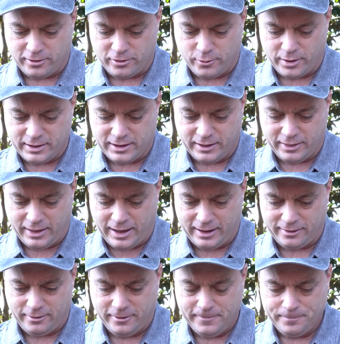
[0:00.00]
Let's go ahead and get
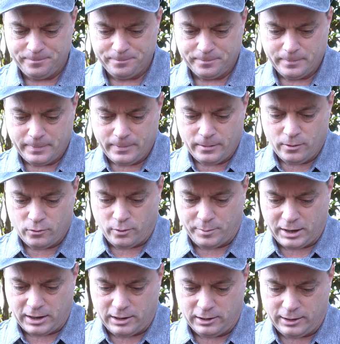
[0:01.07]
that. So I'm
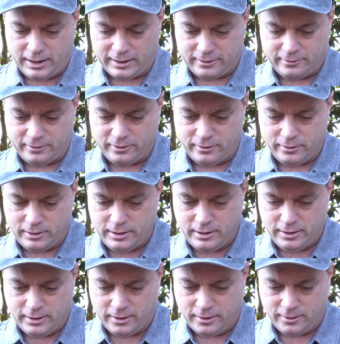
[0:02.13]
going to collect
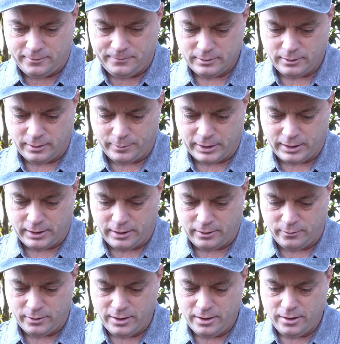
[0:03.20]
here. There we
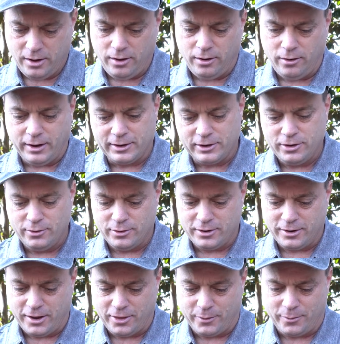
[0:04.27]
go. Oh, I queued
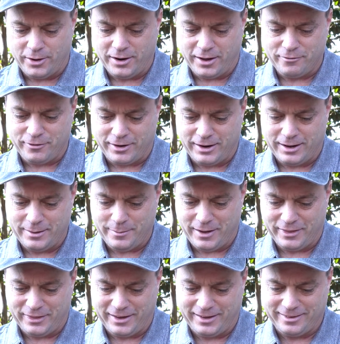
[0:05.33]
another one. I forgot
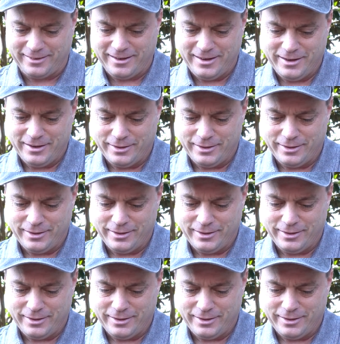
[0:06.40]
about that.